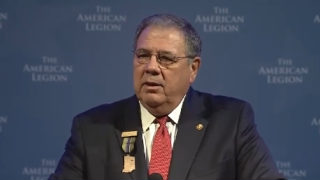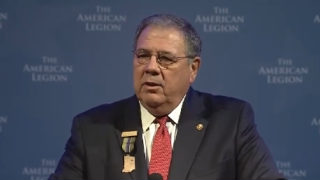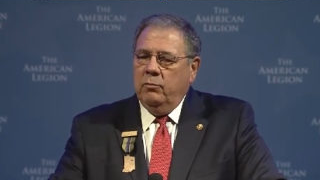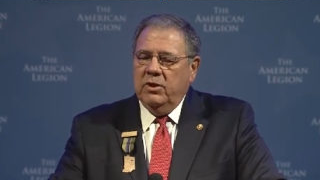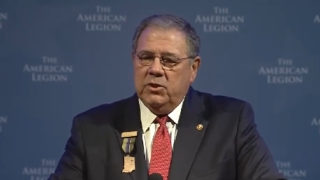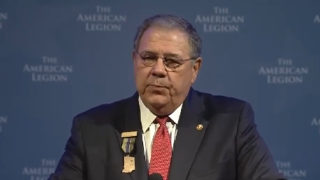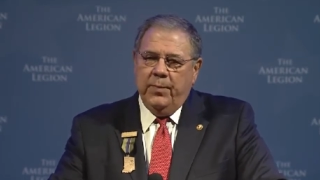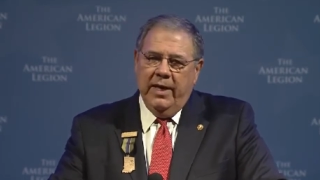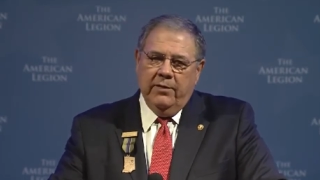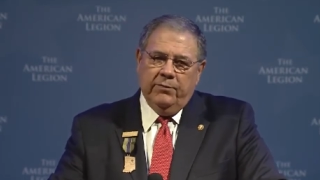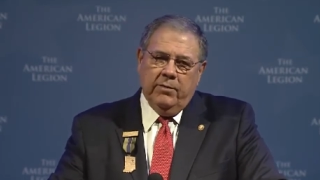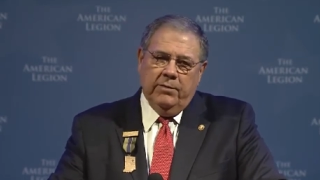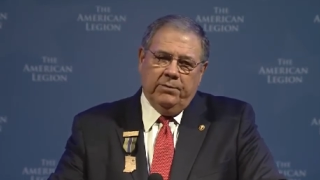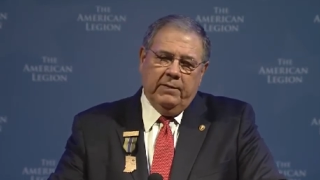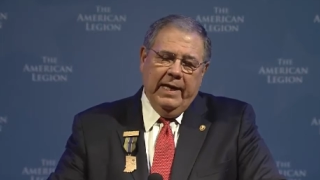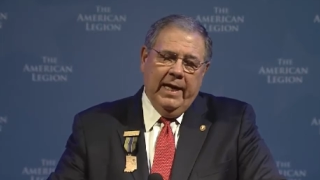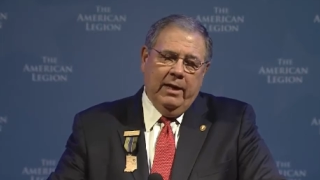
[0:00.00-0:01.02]
respect for
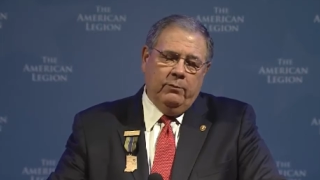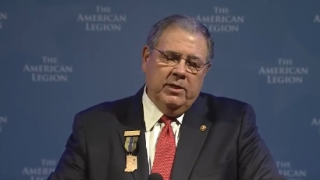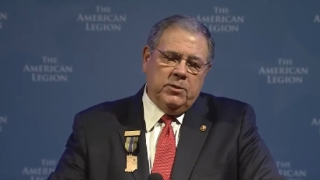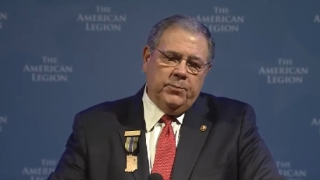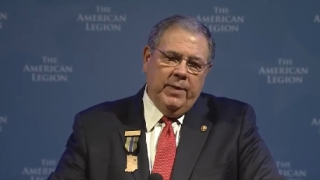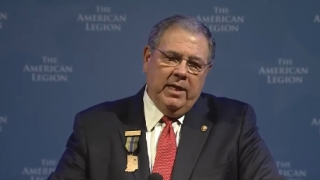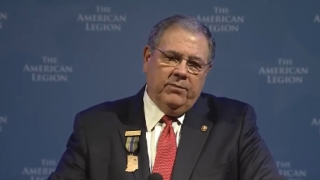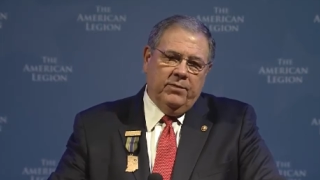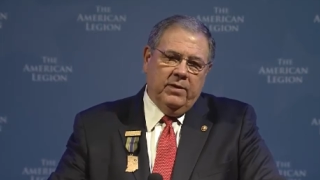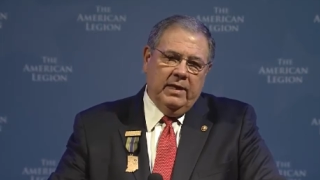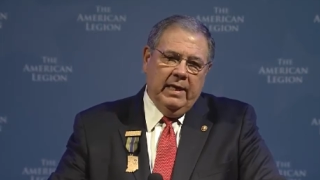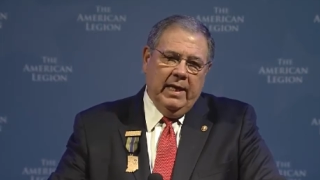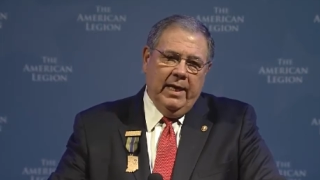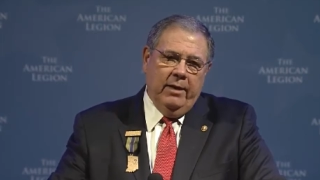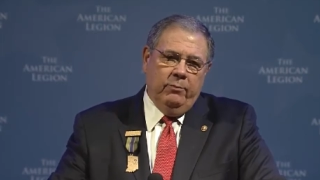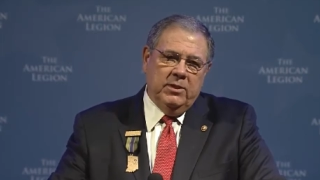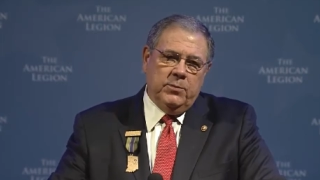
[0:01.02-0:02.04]
flag, respect for
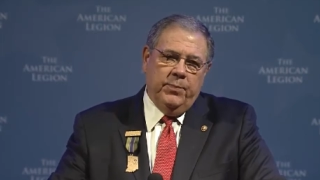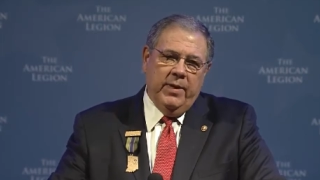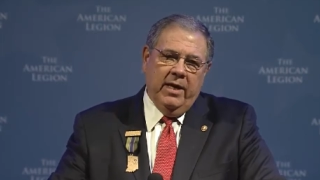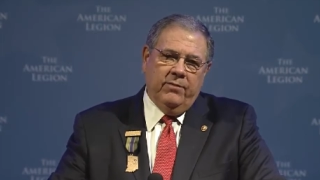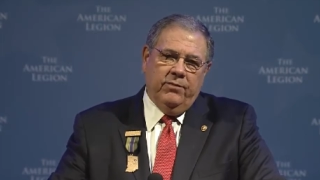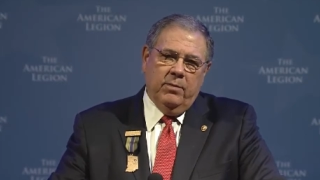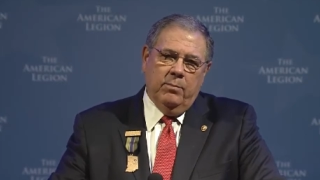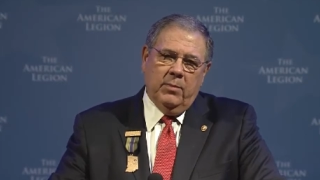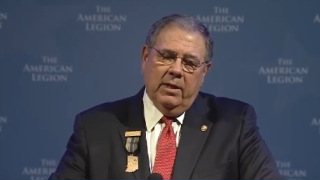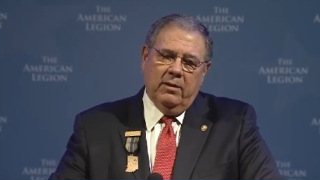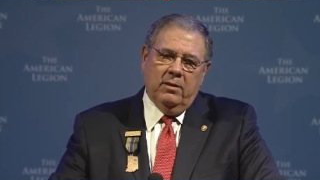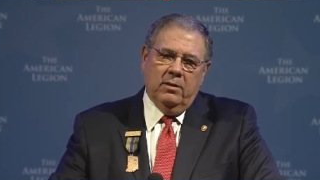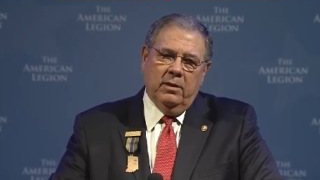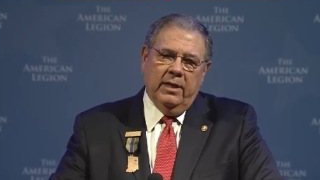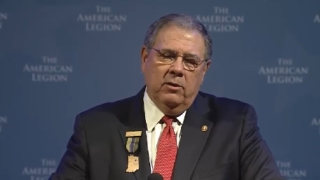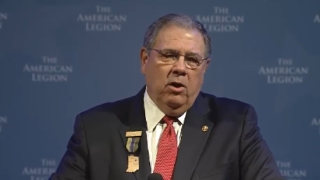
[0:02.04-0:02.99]
God, respect for motherhood,